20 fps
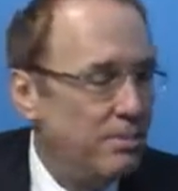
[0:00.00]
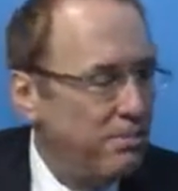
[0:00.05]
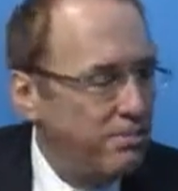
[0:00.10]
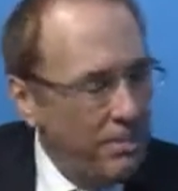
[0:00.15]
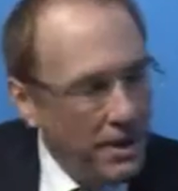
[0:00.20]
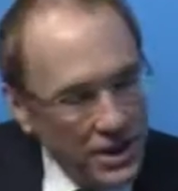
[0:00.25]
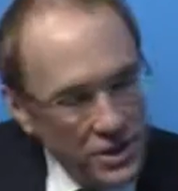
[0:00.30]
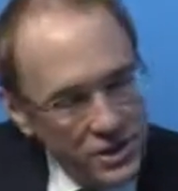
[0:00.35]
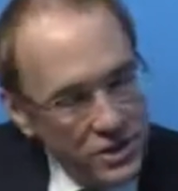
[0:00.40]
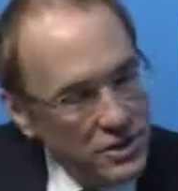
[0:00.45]

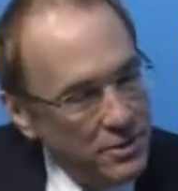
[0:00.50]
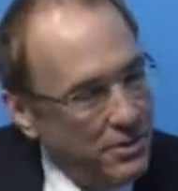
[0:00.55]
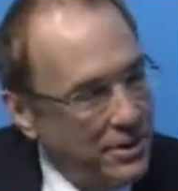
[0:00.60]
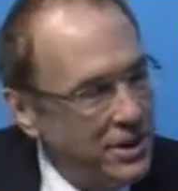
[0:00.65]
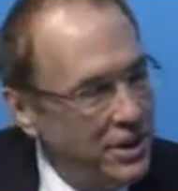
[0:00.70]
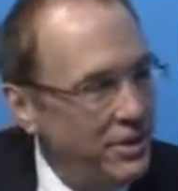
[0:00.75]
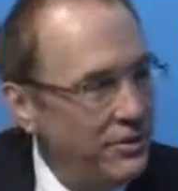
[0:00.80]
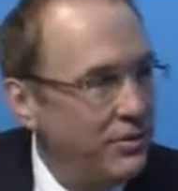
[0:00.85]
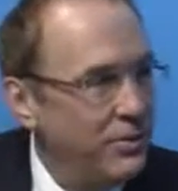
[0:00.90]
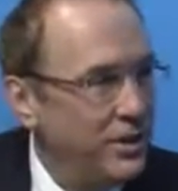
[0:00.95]
patients have been
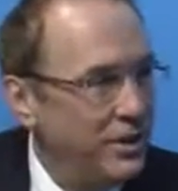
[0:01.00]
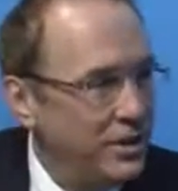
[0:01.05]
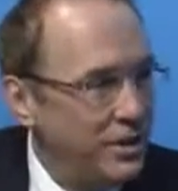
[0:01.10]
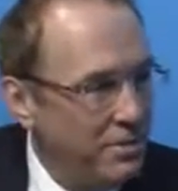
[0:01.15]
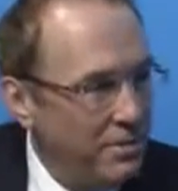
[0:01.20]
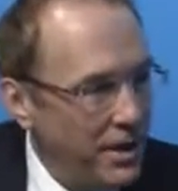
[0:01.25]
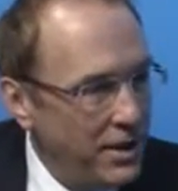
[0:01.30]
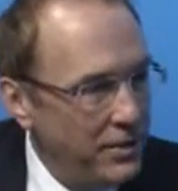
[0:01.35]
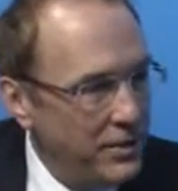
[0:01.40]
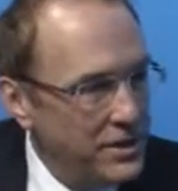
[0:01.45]
different, the
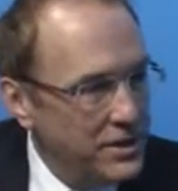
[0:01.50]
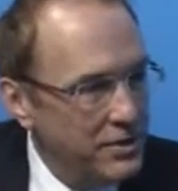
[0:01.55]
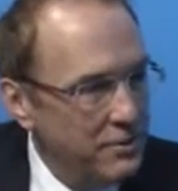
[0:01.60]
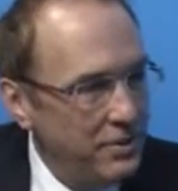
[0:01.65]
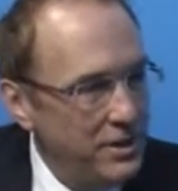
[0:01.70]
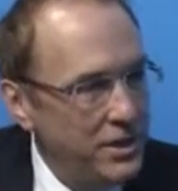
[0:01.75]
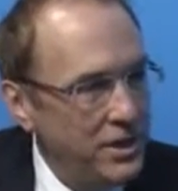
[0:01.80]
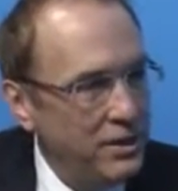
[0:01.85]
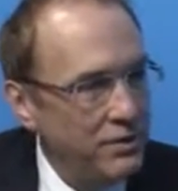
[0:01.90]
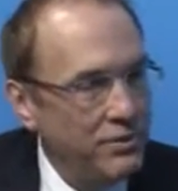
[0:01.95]
methods have
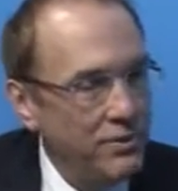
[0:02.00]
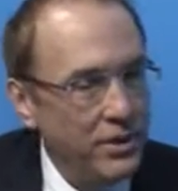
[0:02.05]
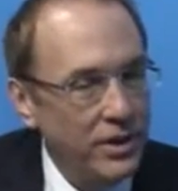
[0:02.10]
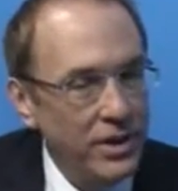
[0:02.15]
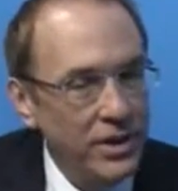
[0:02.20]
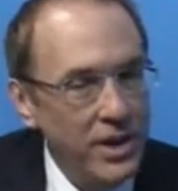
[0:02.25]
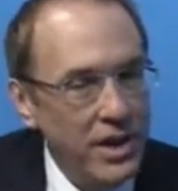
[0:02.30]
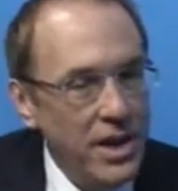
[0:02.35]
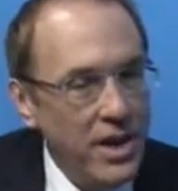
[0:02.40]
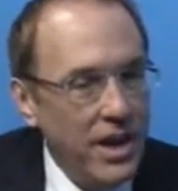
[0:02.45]
been
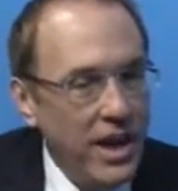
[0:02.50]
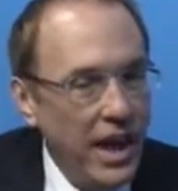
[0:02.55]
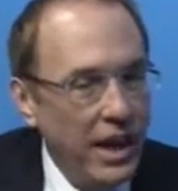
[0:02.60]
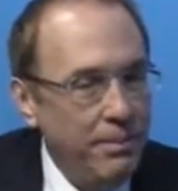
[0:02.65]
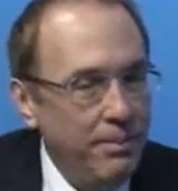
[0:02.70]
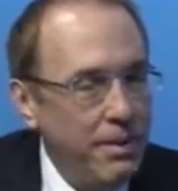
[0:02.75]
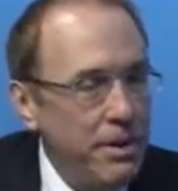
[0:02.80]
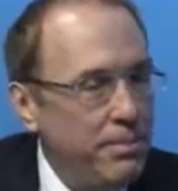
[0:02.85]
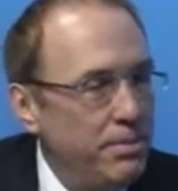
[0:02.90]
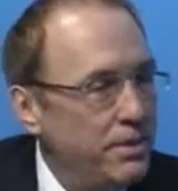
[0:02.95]
different,
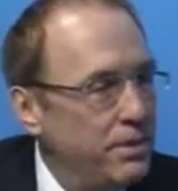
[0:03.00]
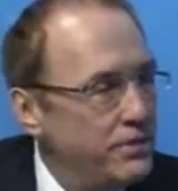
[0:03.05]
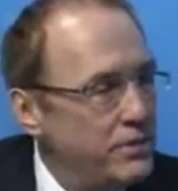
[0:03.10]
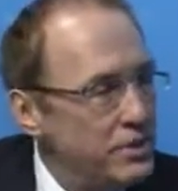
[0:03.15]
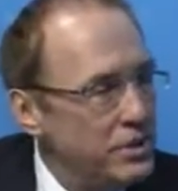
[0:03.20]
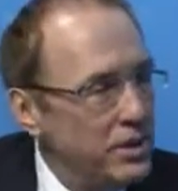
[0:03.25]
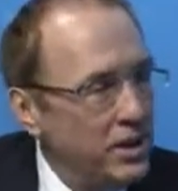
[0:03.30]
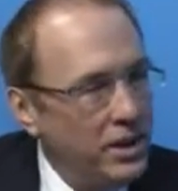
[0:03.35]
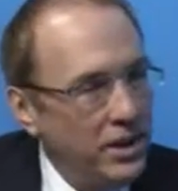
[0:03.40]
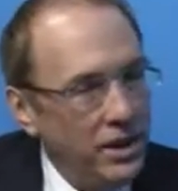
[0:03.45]
and people have
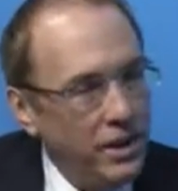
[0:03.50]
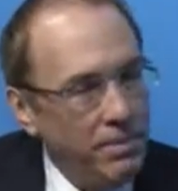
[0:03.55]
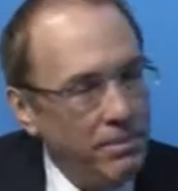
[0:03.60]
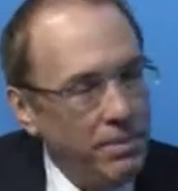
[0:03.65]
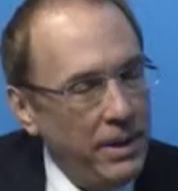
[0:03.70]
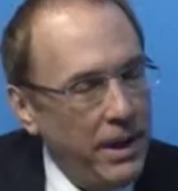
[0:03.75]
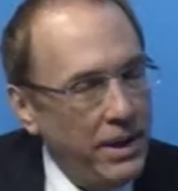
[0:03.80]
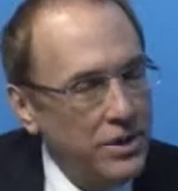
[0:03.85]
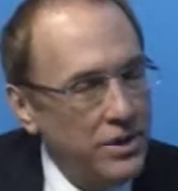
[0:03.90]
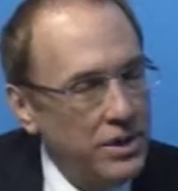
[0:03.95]
studied
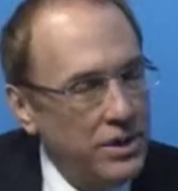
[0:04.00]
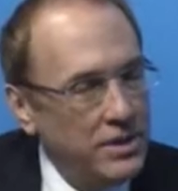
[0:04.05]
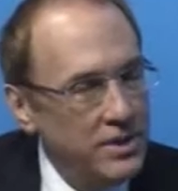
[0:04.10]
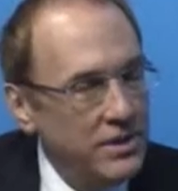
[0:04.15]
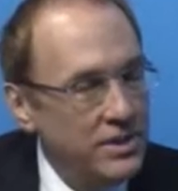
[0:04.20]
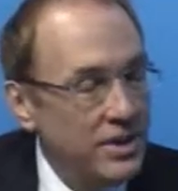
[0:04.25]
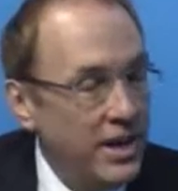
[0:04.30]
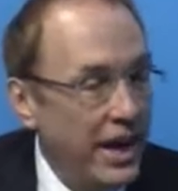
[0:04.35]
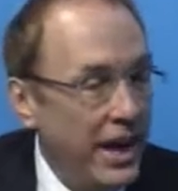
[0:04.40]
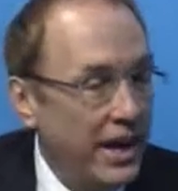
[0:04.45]

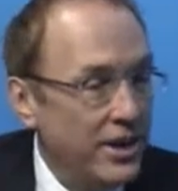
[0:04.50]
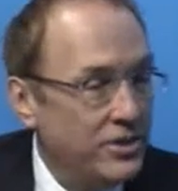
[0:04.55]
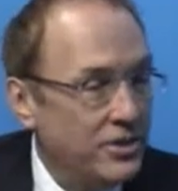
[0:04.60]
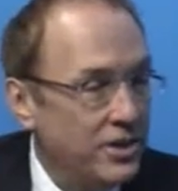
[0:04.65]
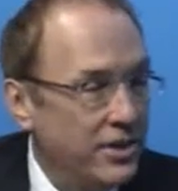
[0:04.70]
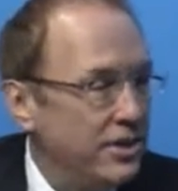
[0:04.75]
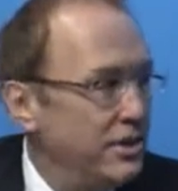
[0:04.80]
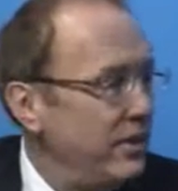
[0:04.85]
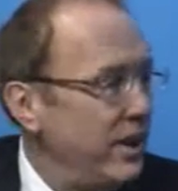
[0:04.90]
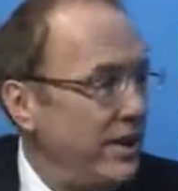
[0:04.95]
patients
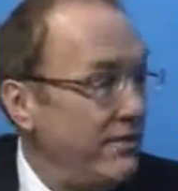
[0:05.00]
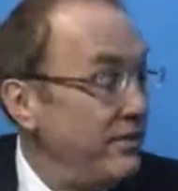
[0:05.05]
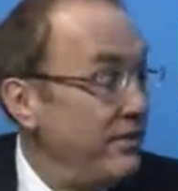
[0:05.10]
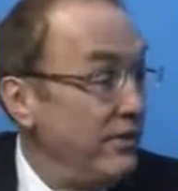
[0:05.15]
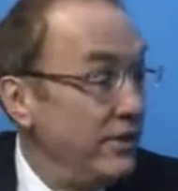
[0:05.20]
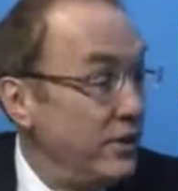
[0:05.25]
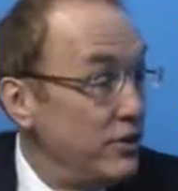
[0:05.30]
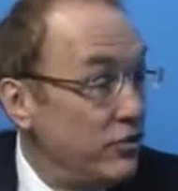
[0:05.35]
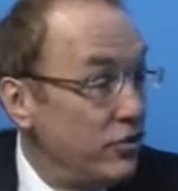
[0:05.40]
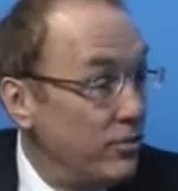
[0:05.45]
actually that are having
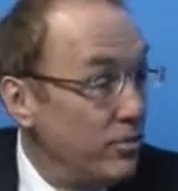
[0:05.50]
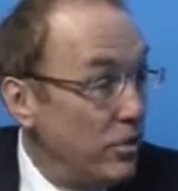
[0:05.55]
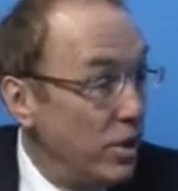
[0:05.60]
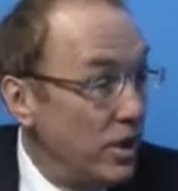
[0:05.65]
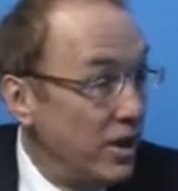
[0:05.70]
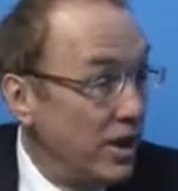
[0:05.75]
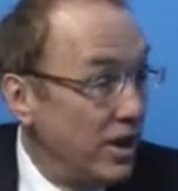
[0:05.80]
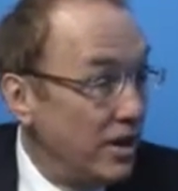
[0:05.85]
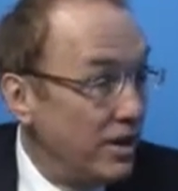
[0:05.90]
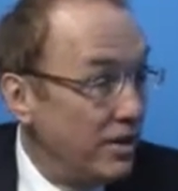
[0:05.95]
very
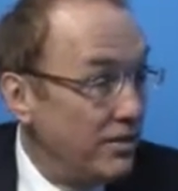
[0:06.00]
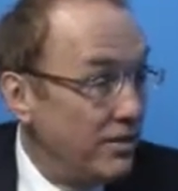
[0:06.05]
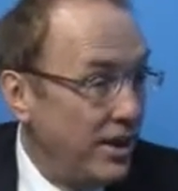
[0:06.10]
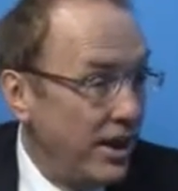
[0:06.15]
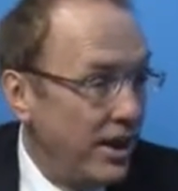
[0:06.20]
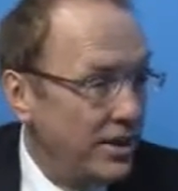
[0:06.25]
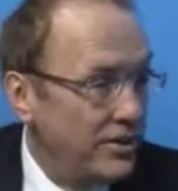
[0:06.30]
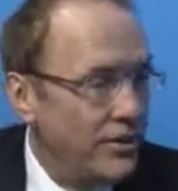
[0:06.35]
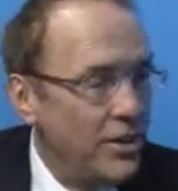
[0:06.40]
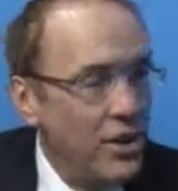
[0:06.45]
small heart
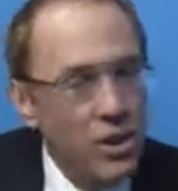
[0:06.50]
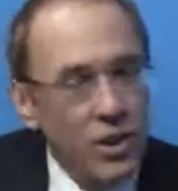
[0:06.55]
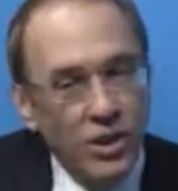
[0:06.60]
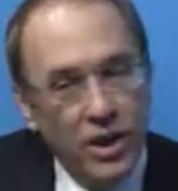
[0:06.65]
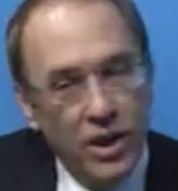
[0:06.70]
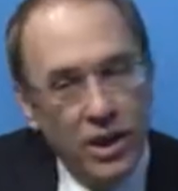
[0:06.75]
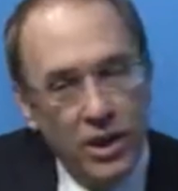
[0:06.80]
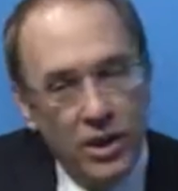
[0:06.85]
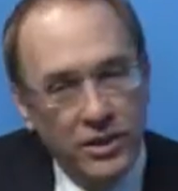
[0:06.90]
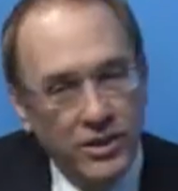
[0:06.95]
attacks,
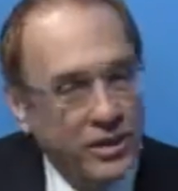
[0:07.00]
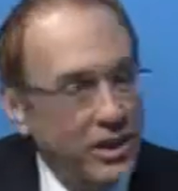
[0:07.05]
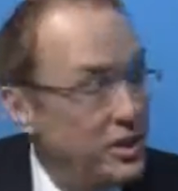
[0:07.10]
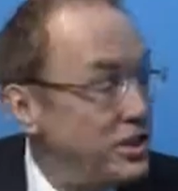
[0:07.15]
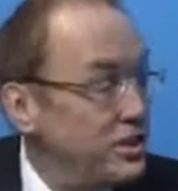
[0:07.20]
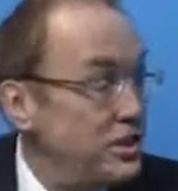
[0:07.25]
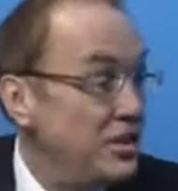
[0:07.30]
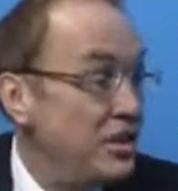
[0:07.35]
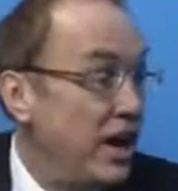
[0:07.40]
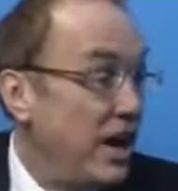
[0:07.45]
such
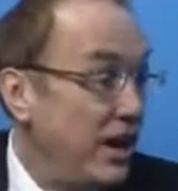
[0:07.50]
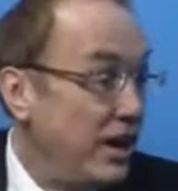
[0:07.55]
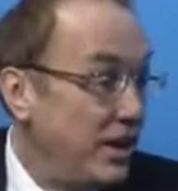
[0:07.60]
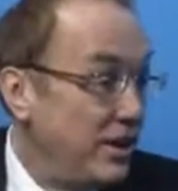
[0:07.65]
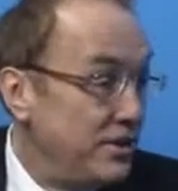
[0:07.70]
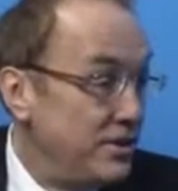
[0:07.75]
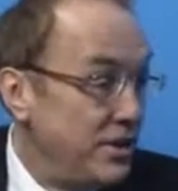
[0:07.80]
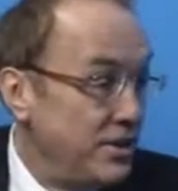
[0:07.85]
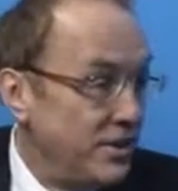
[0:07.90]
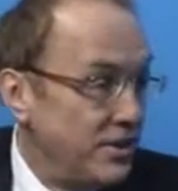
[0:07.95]
as
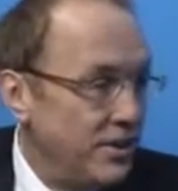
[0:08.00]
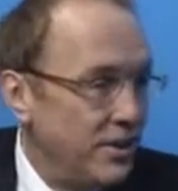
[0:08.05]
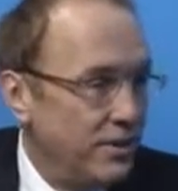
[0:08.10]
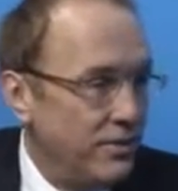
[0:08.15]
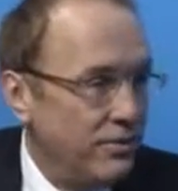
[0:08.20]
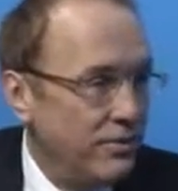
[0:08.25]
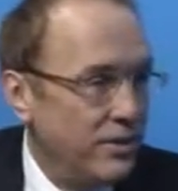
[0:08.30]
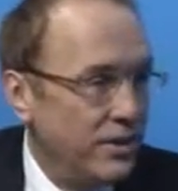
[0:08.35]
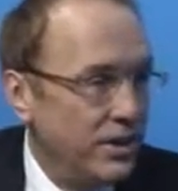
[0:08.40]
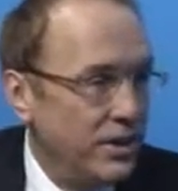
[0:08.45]
non-anterior
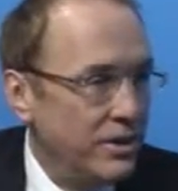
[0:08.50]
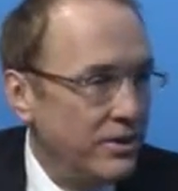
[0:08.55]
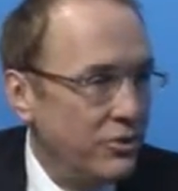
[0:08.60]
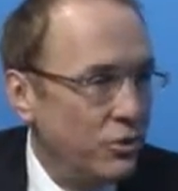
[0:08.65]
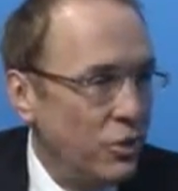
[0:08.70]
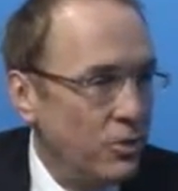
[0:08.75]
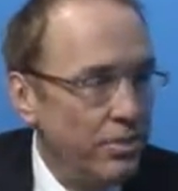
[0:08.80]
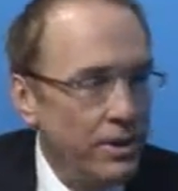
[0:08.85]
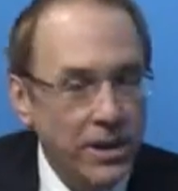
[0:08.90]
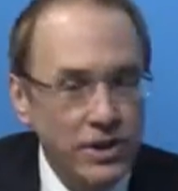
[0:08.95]
infarcts,
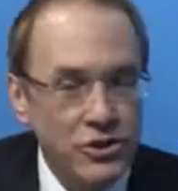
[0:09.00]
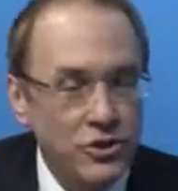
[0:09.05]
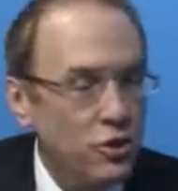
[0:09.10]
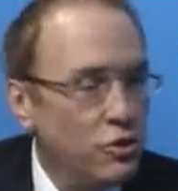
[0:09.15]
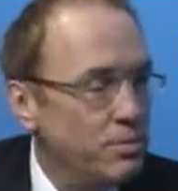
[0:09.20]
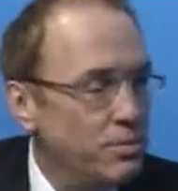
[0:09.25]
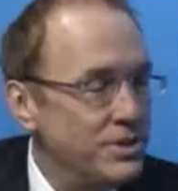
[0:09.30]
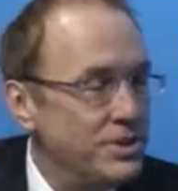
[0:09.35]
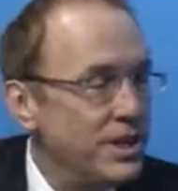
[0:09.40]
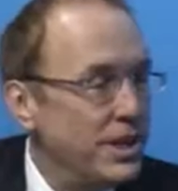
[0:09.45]
or patients who
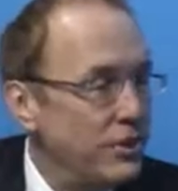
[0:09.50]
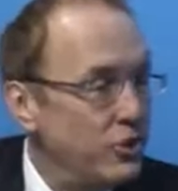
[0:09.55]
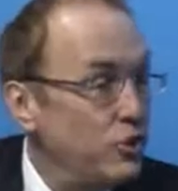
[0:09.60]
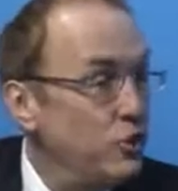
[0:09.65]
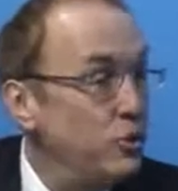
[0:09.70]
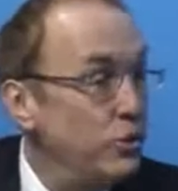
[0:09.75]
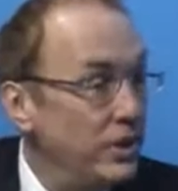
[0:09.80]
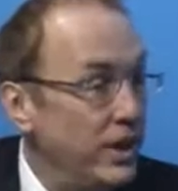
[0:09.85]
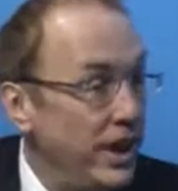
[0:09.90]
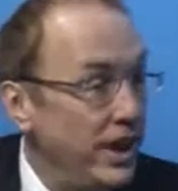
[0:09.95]
present
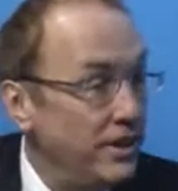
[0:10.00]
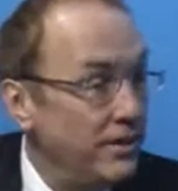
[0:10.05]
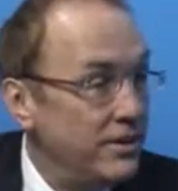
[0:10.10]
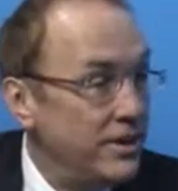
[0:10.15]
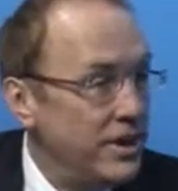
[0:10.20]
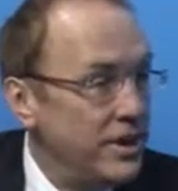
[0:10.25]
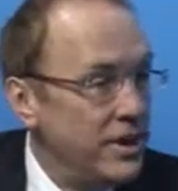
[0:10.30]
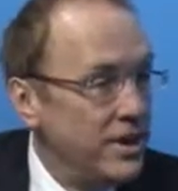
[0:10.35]
too late.